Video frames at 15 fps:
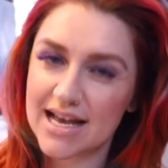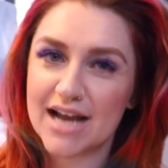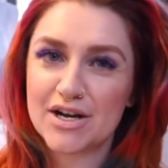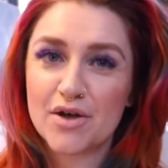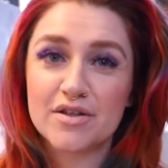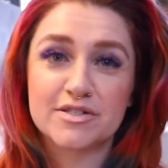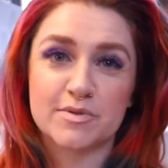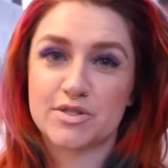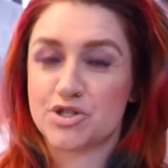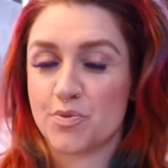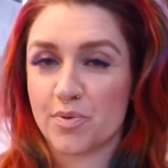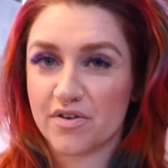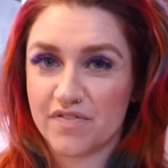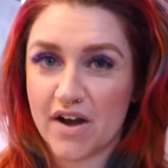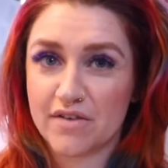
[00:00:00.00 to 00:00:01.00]
I know this was
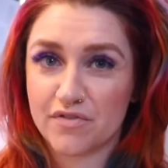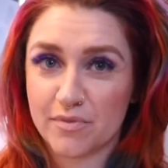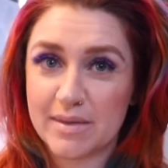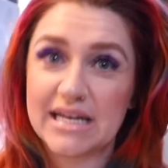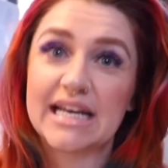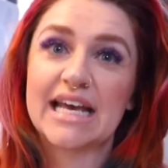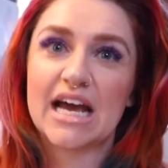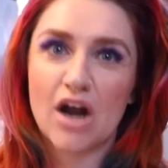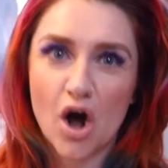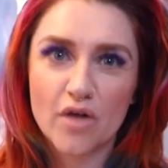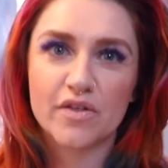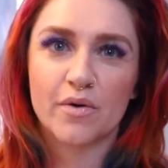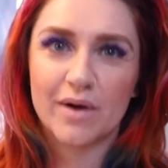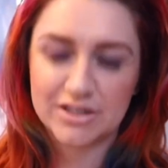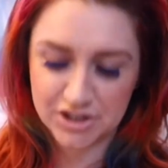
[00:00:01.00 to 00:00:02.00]
super fun for me to get all
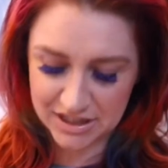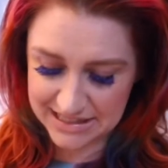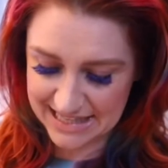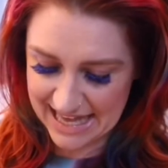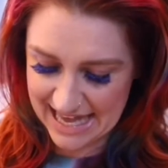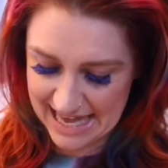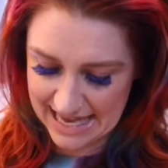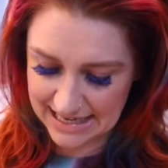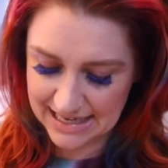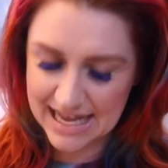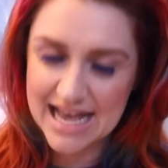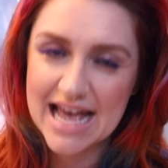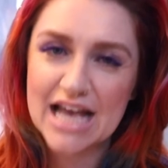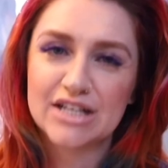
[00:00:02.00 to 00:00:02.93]
the questions in,